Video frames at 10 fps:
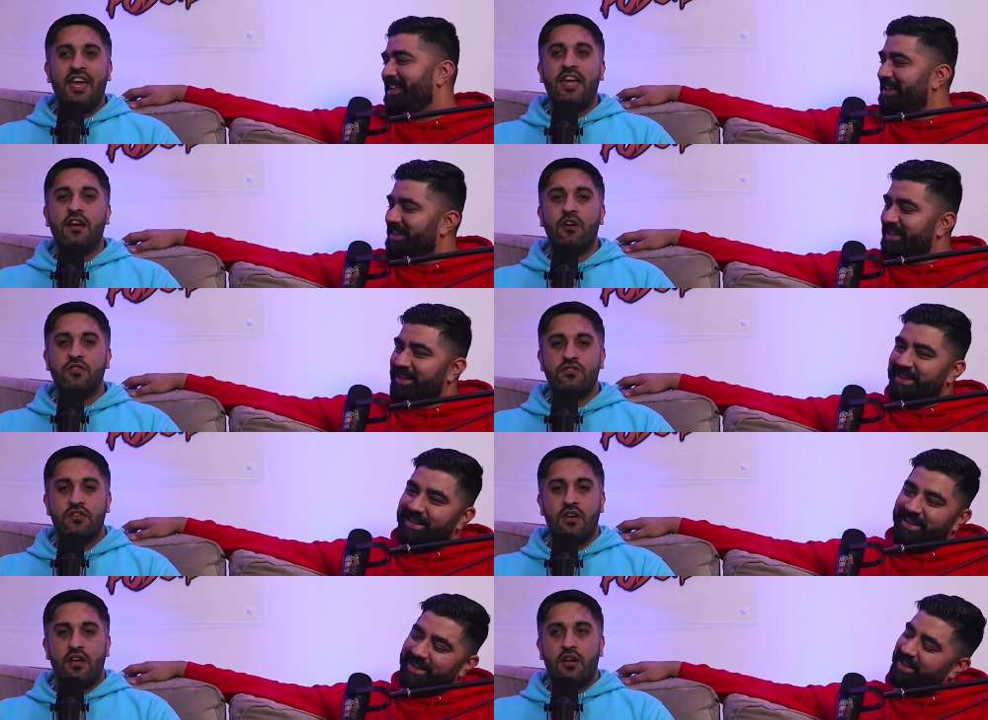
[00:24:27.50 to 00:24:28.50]
Speaker 1: He goes,
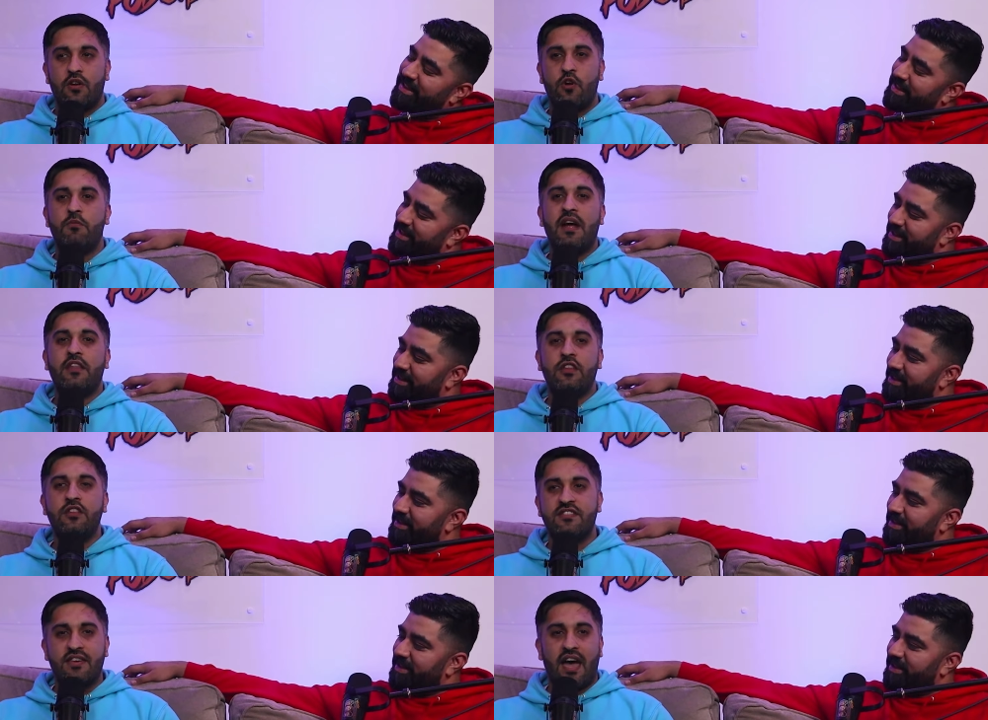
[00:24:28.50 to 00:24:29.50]
come round the
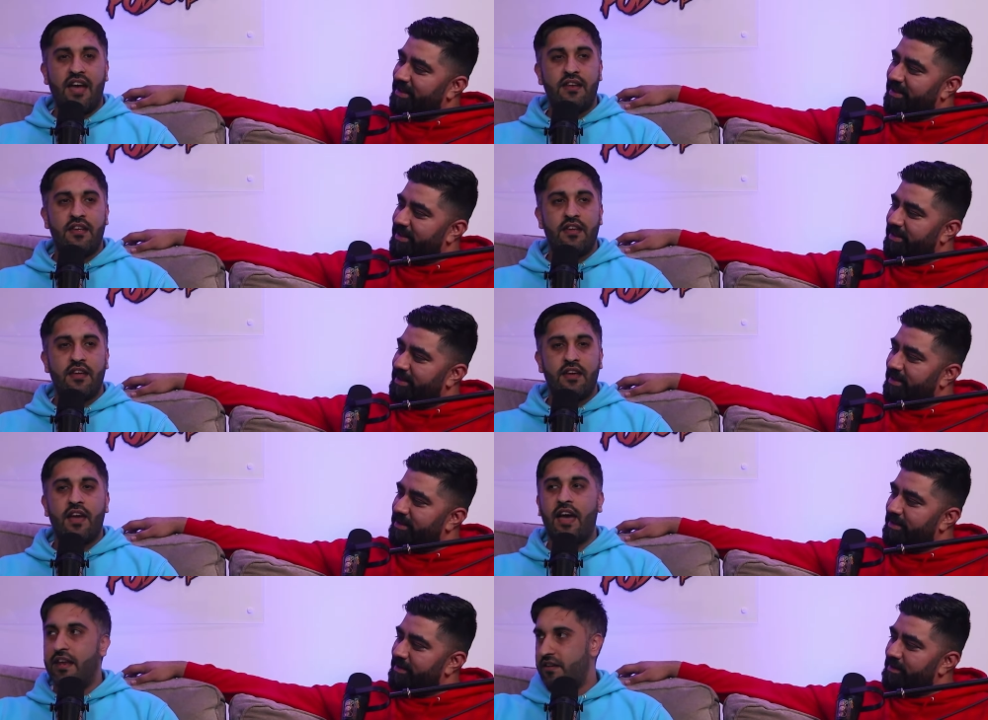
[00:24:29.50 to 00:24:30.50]
other side,
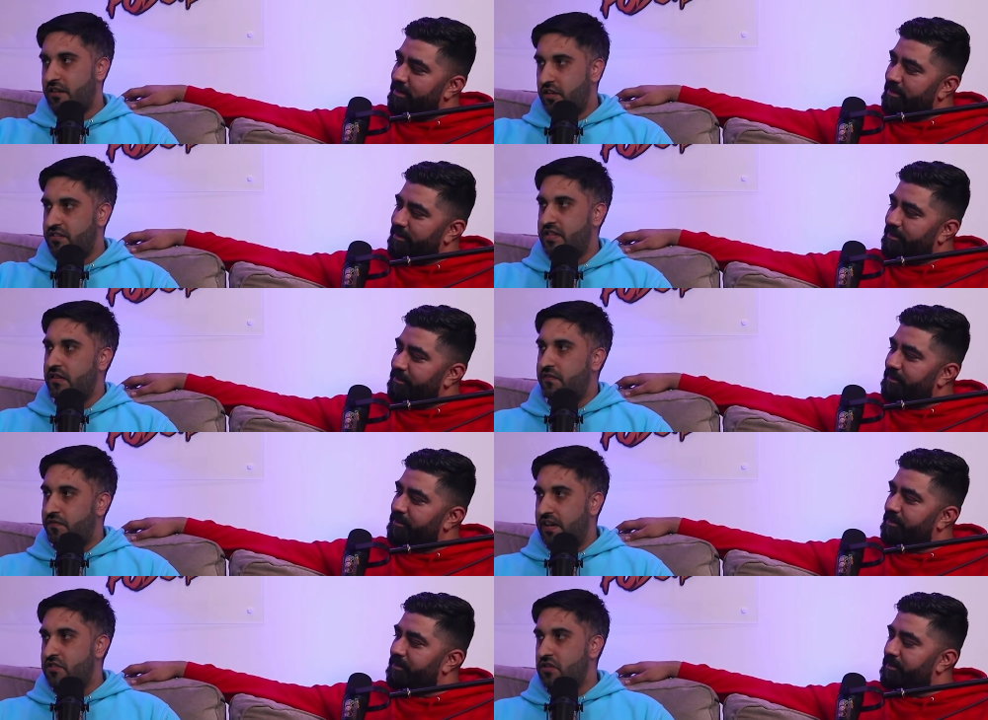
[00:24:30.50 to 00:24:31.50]
and you'll see the
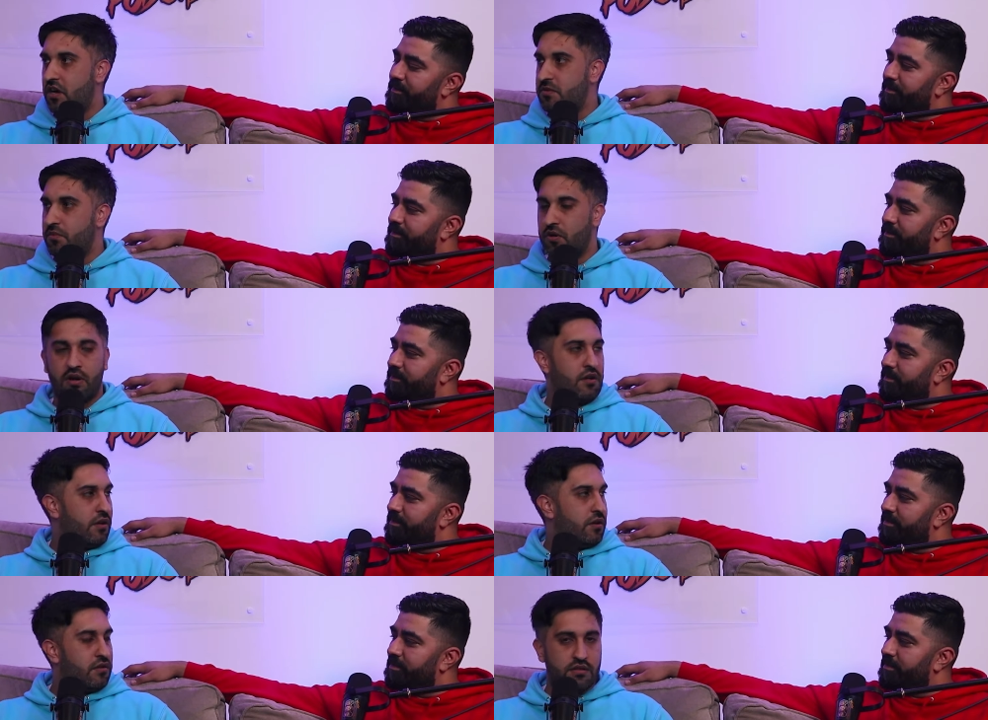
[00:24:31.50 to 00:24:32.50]
fast charger port. I
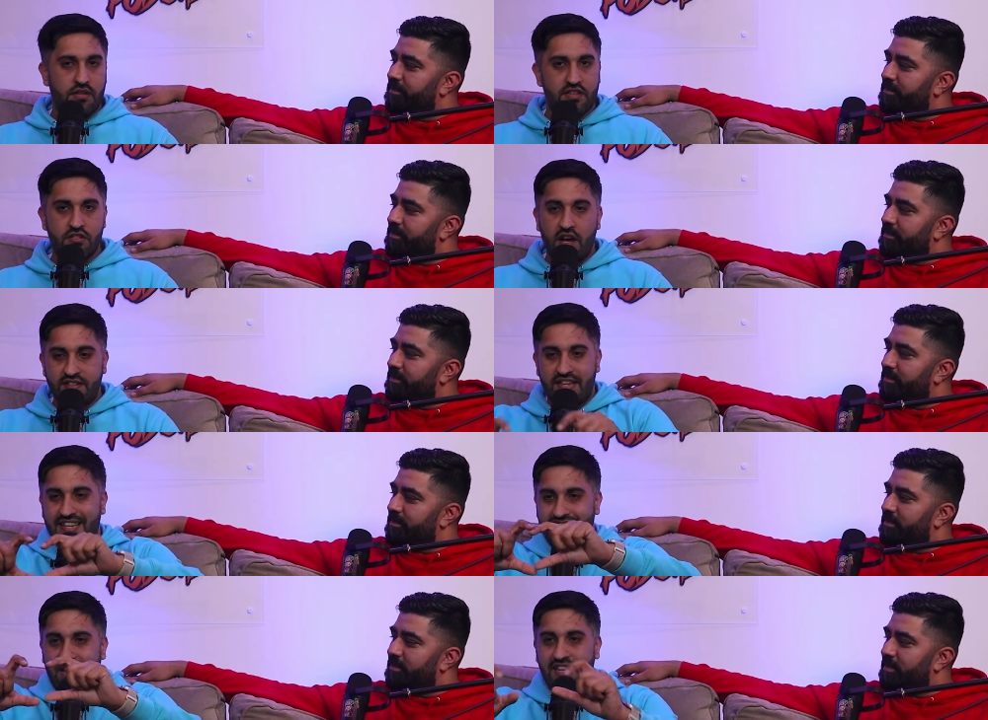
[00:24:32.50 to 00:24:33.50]
go, there's not. It's
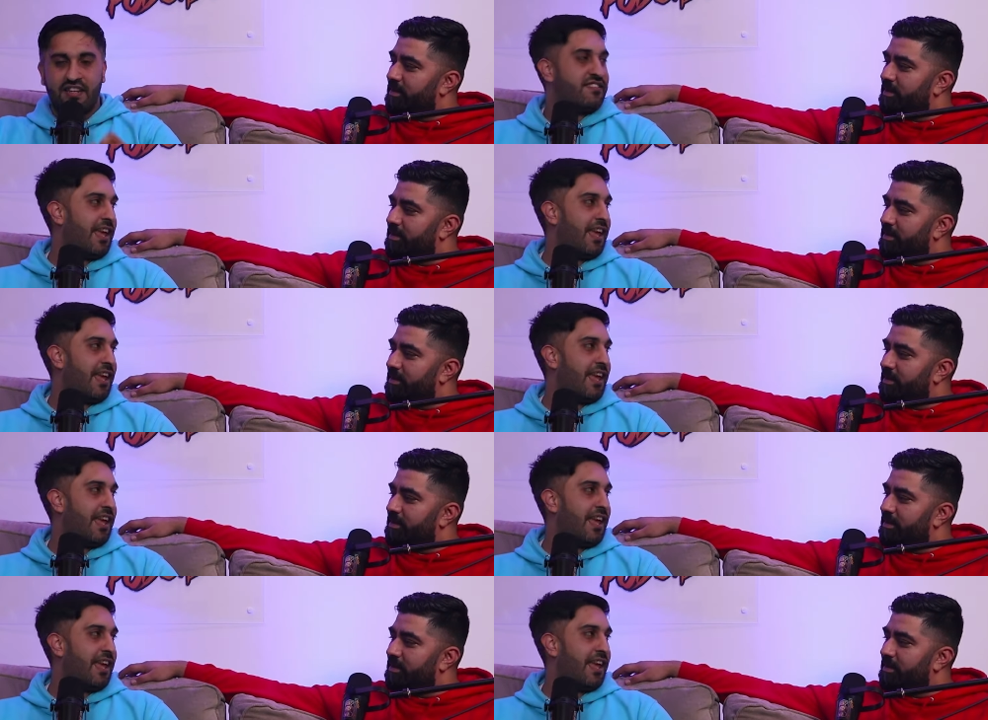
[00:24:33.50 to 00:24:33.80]
exactly the